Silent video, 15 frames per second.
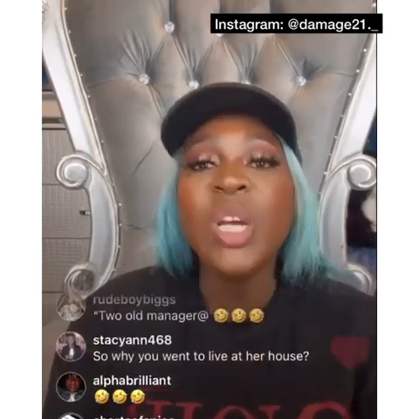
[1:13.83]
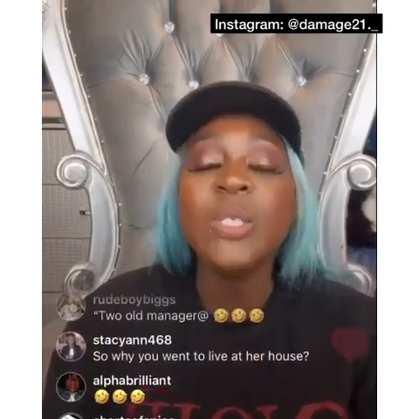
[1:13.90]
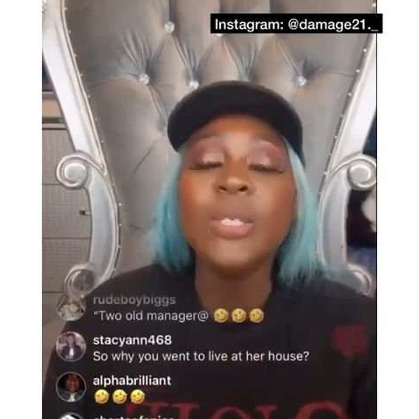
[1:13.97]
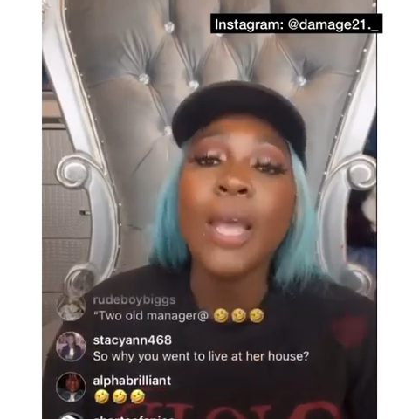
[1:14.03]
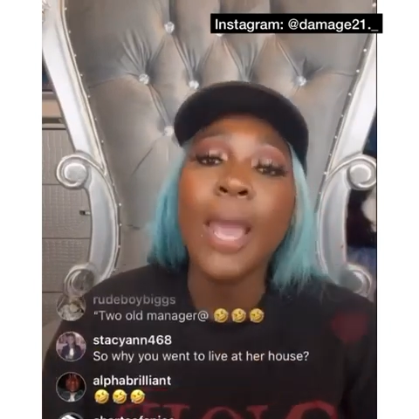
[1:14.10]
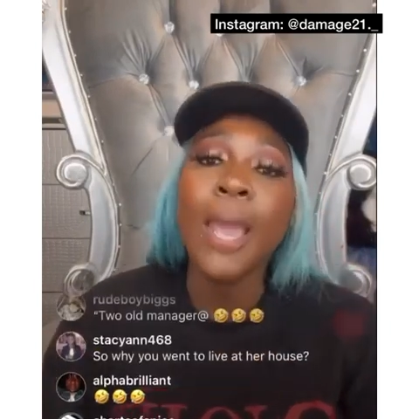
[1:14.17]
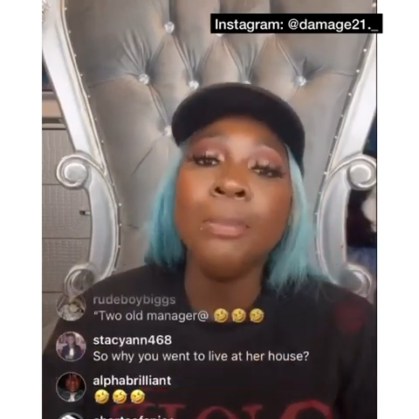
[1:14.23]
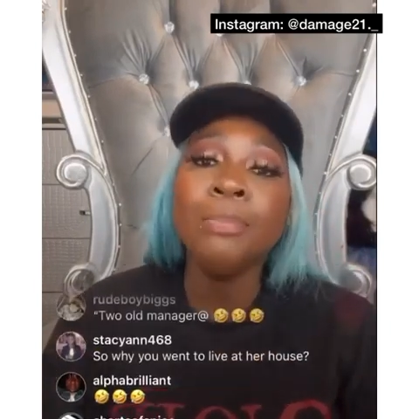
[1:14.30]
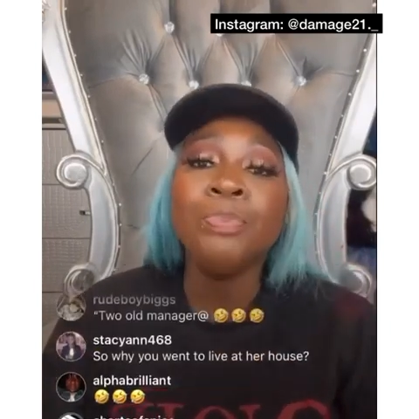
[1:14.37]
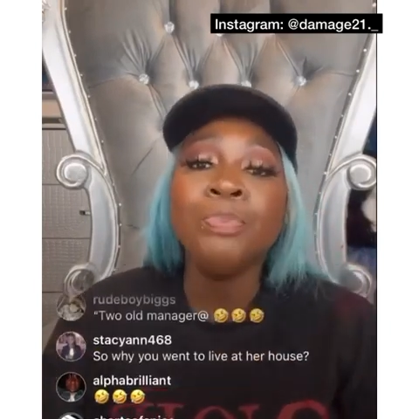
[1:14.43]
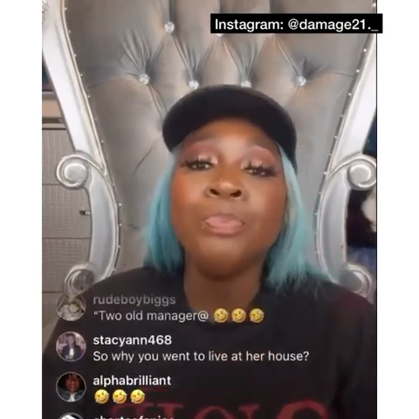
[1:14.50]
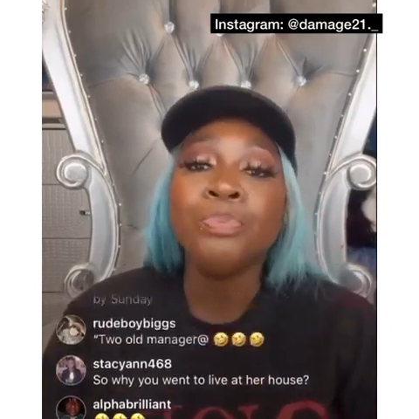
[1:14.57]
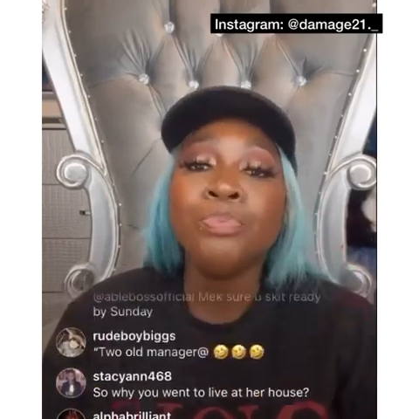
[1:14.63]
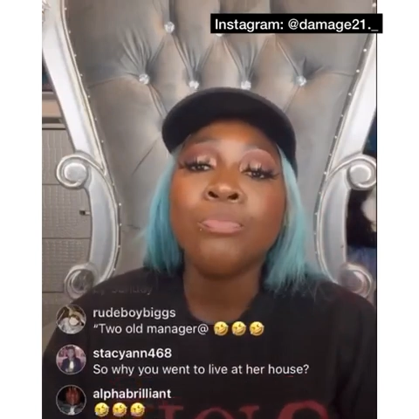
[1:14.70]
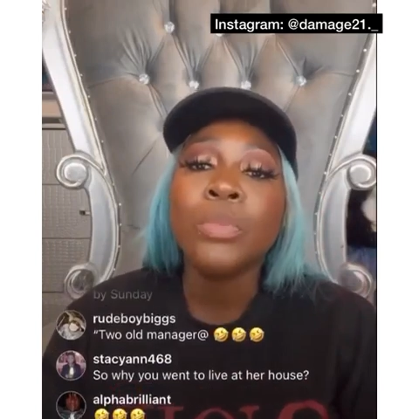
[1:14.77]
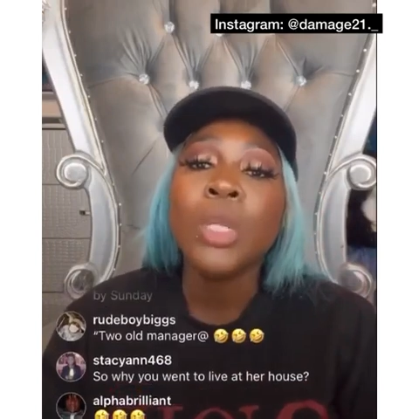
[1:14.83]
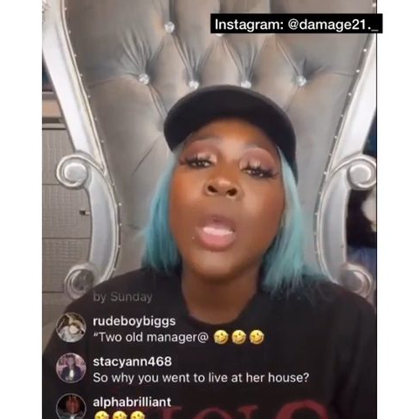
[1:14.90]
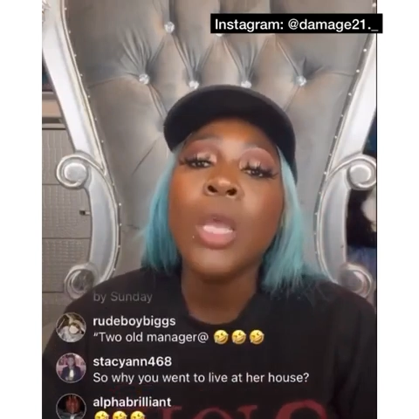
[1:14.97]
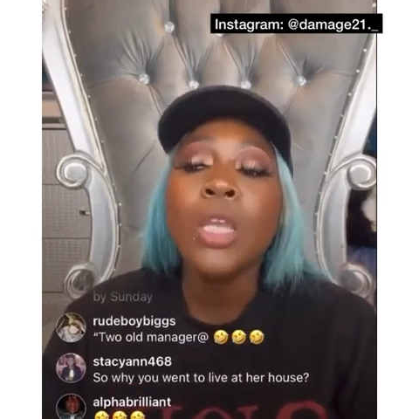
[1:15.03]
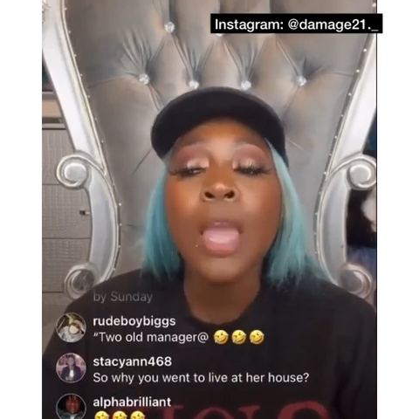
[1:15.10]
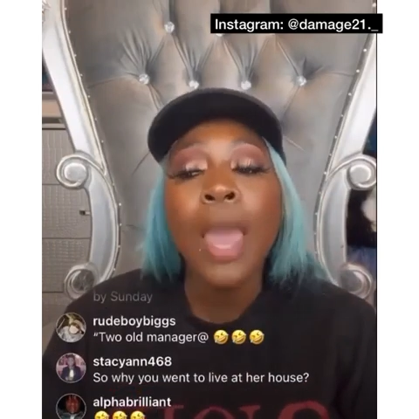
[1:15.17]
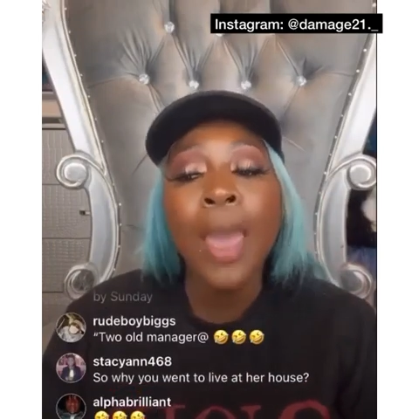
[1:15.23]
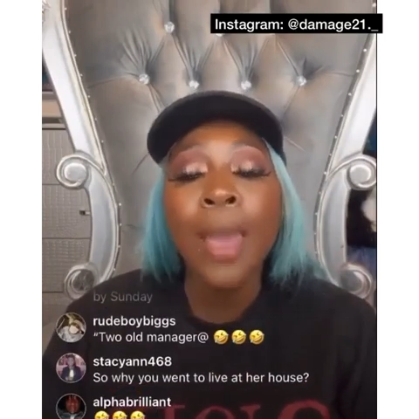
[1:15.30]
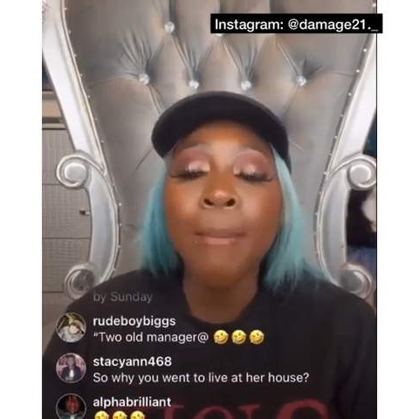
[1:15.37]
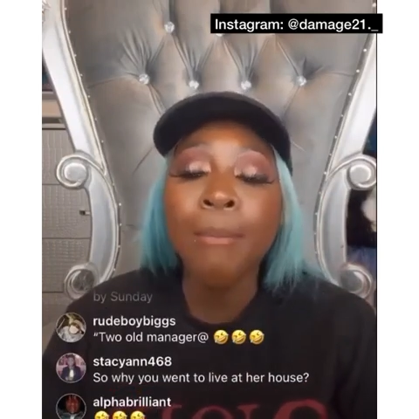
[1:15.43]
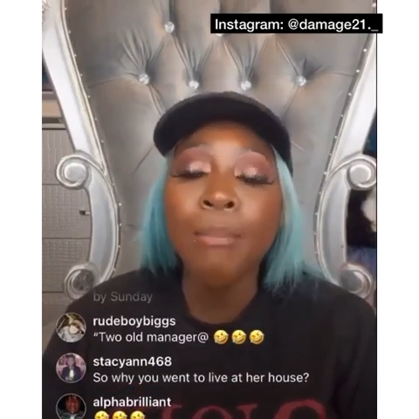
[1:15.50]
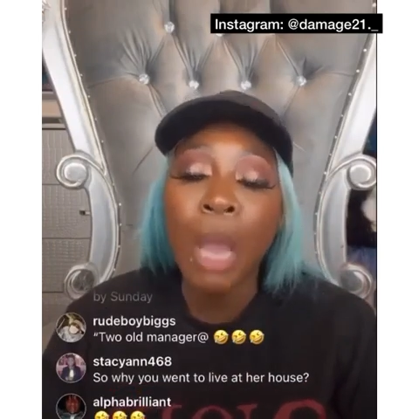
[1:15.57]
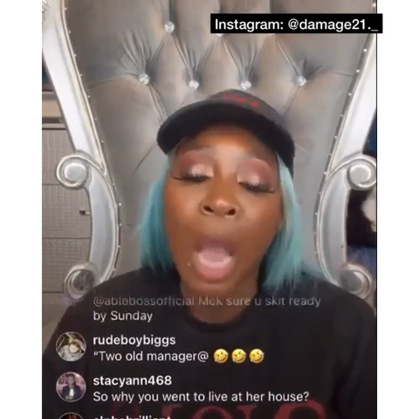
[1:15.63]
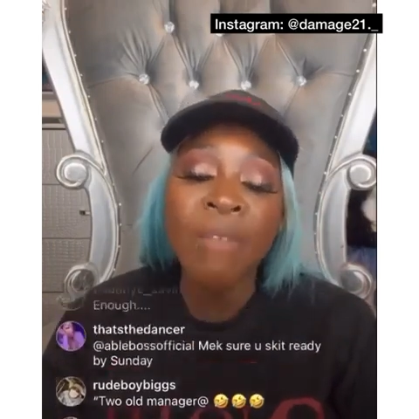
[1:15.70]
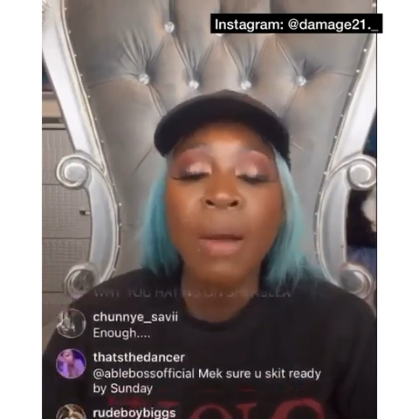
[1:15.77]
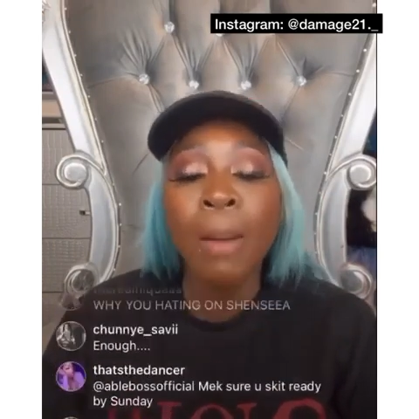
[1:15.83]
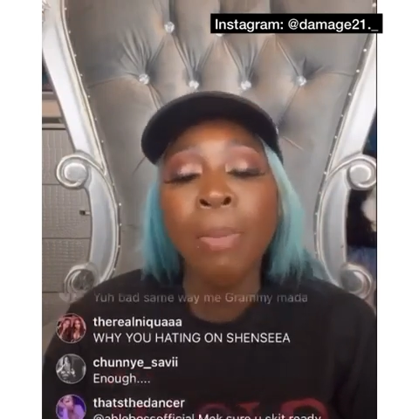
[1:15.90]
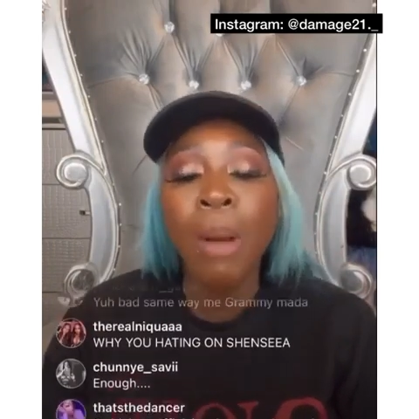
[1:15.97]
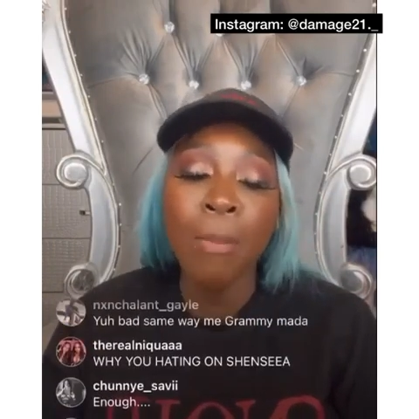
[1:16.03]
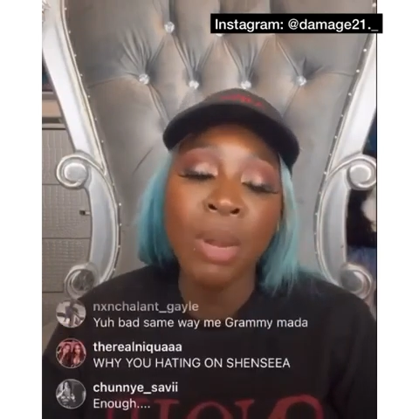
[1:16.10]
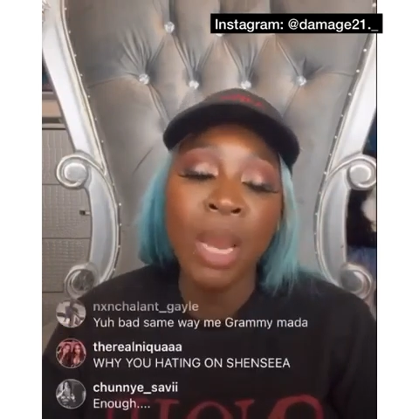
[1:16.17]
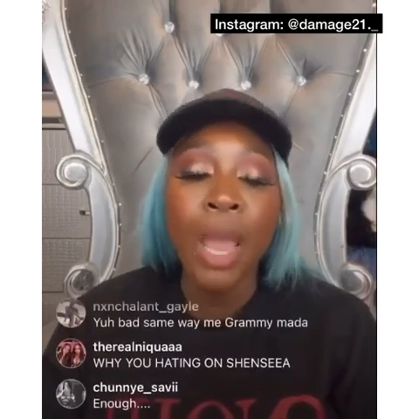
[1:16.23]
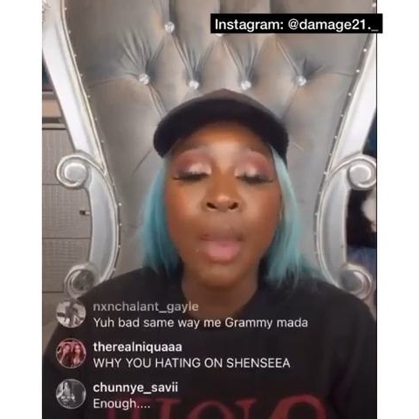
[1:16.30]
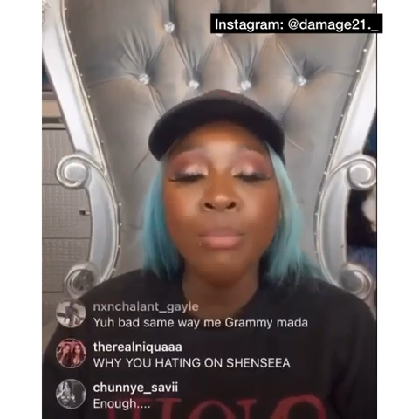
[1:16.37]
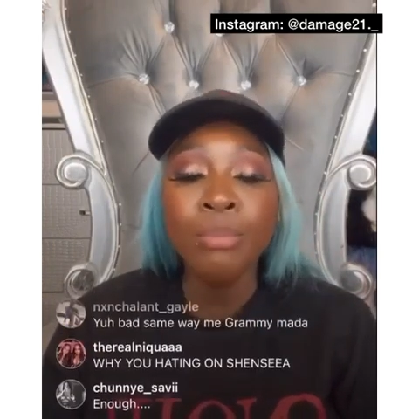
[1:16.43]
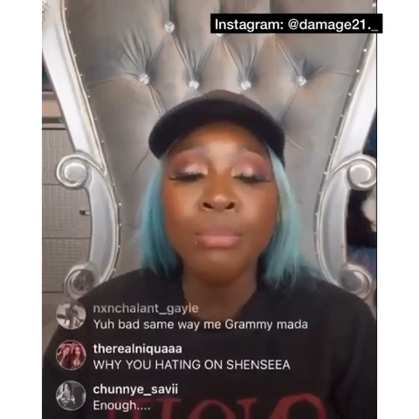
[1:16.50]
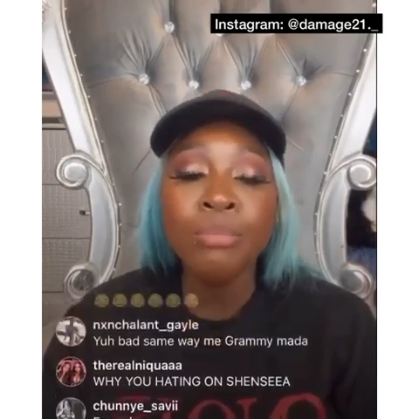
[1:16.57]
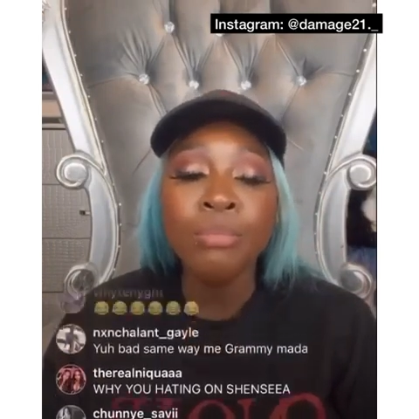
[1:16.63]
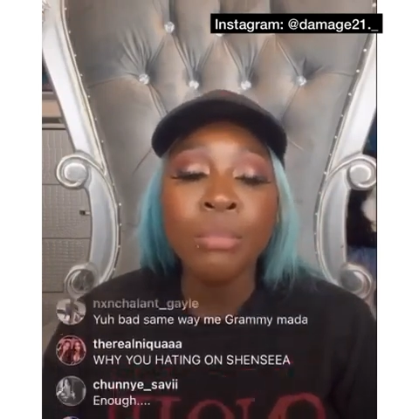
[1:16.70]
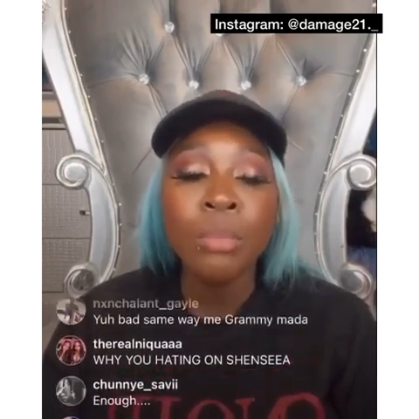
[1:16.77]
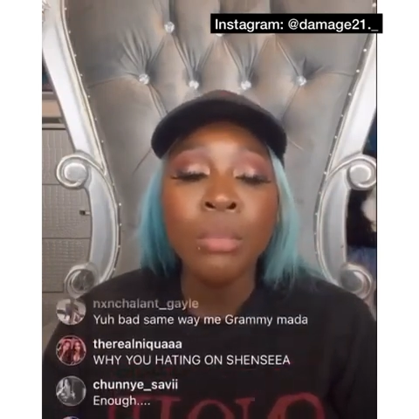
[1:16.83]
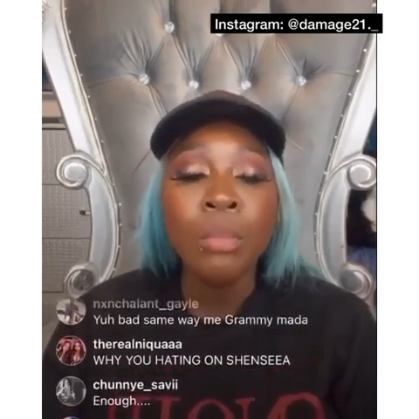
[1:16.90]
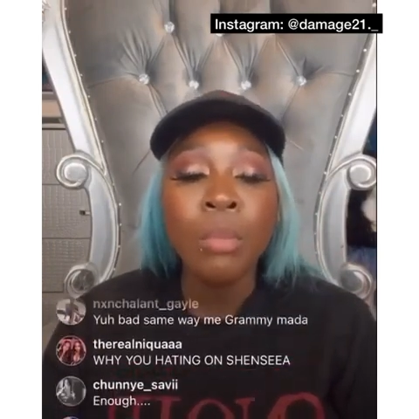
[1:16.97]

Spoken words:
And me just say, yeah, me have a problem.